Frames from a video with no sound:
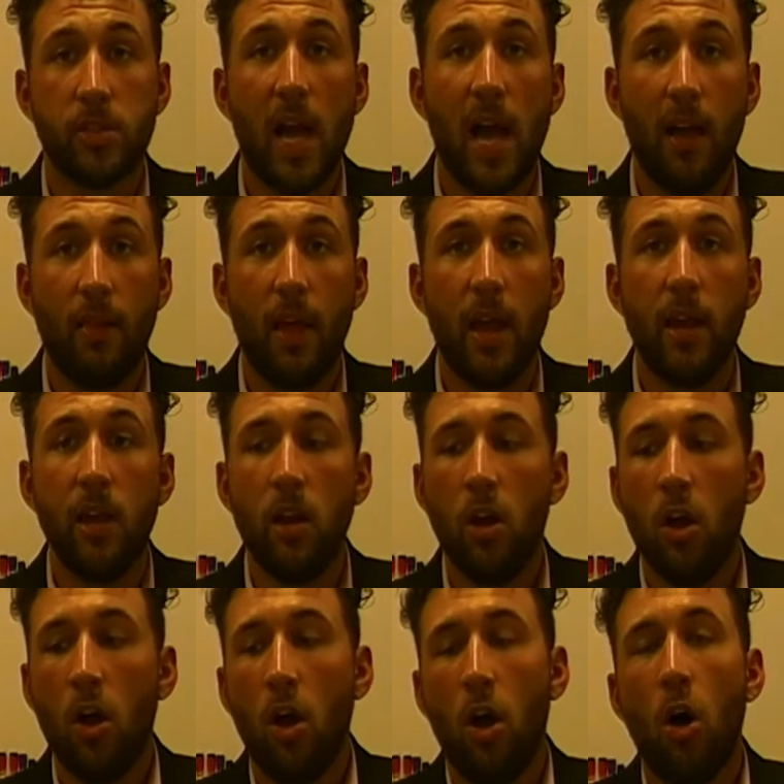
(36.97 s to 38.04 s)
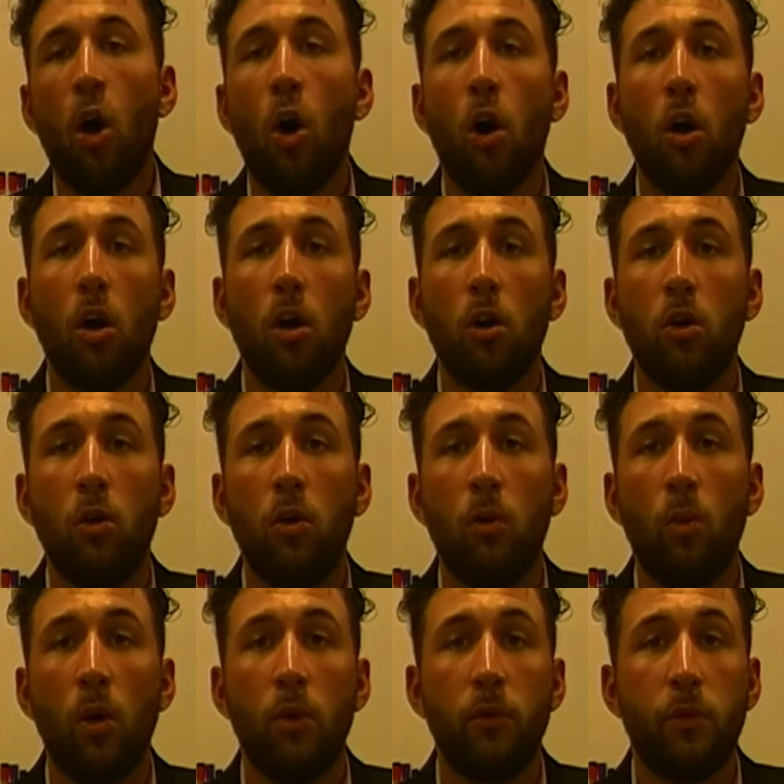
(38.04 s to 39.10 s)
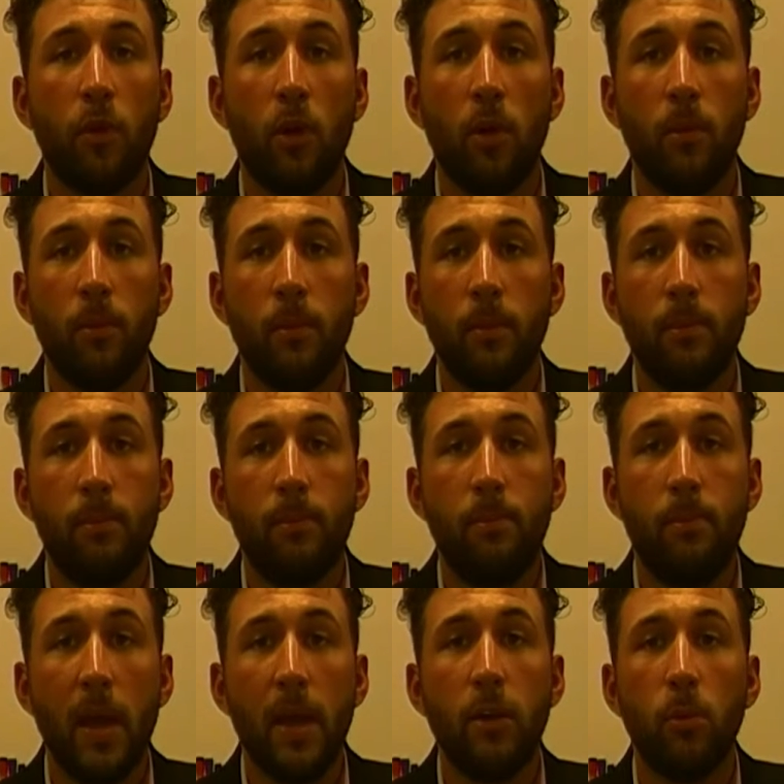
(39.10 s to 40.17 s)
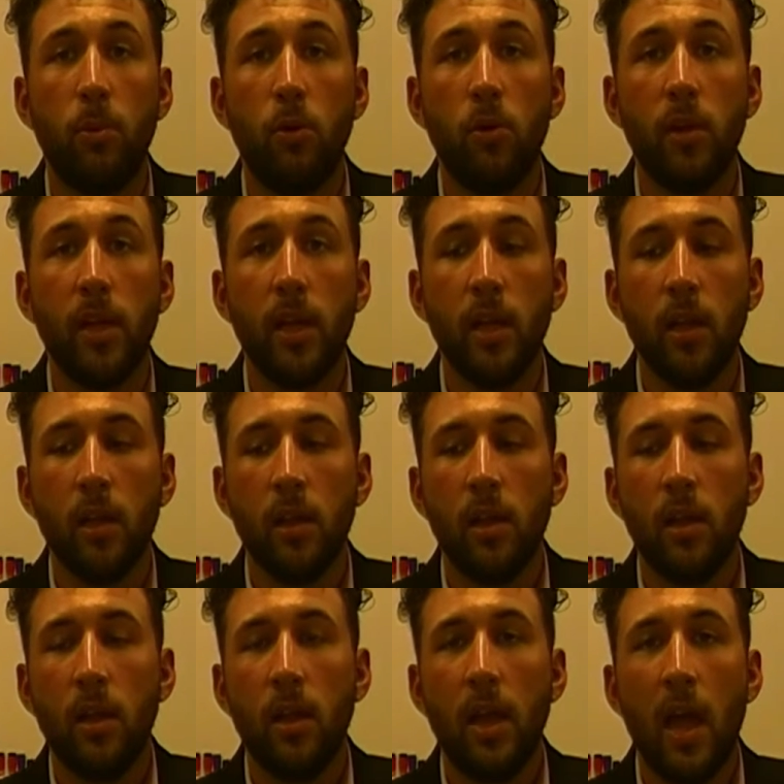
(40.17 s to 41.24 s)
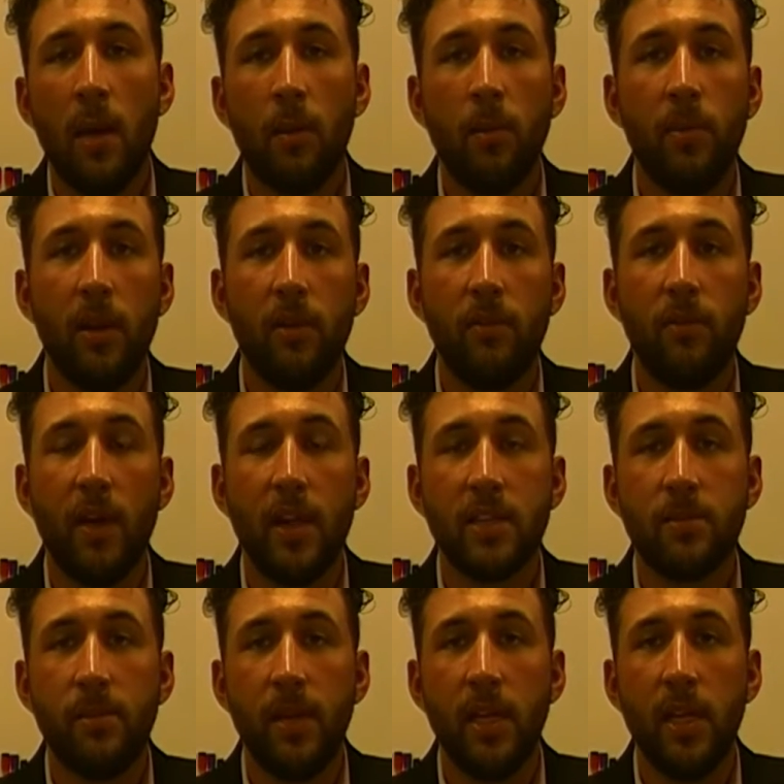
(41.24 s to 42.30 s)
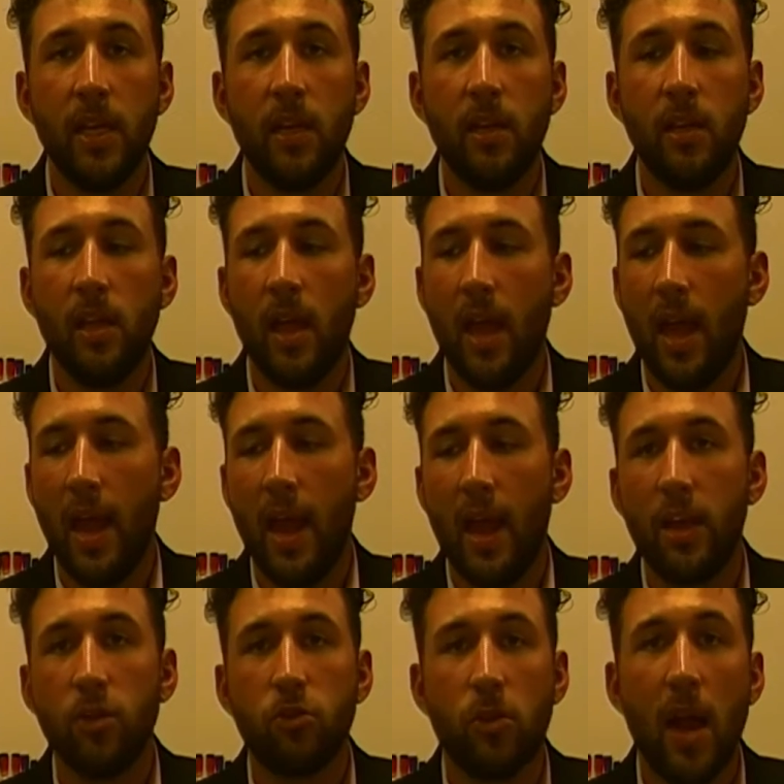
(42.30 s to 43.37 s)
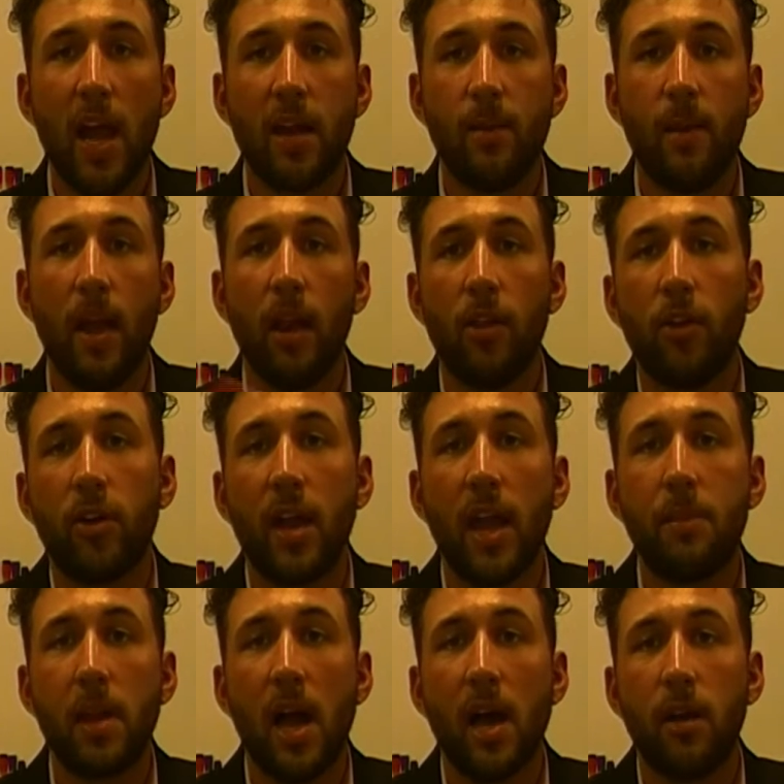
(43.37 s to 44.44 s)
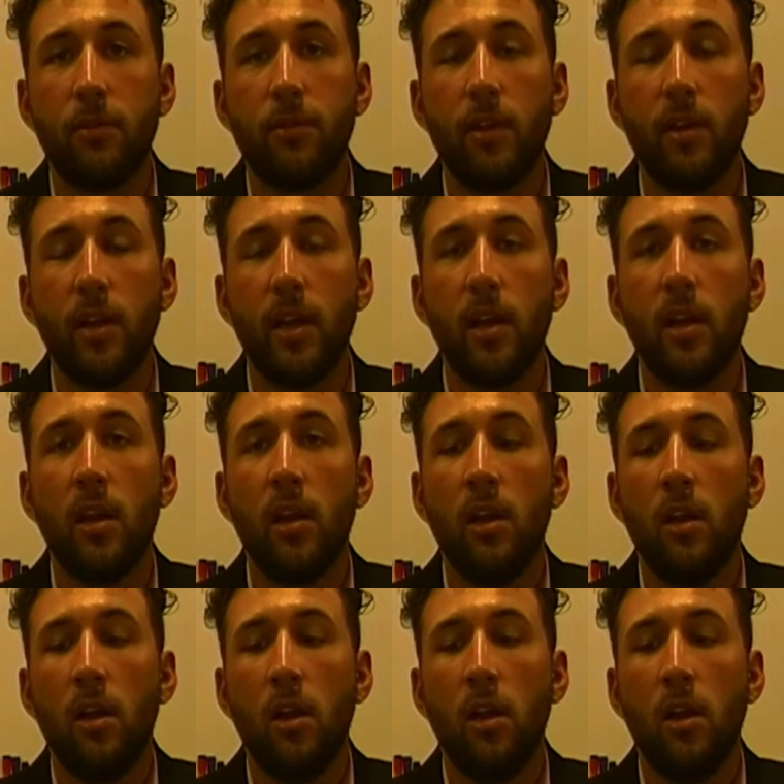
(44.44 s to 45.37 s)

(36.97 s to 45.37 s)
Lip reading: I chose to highlight are one from Pando Pooling, MLB Advanced Media, and TrackMan in their Cape Cod affiliate.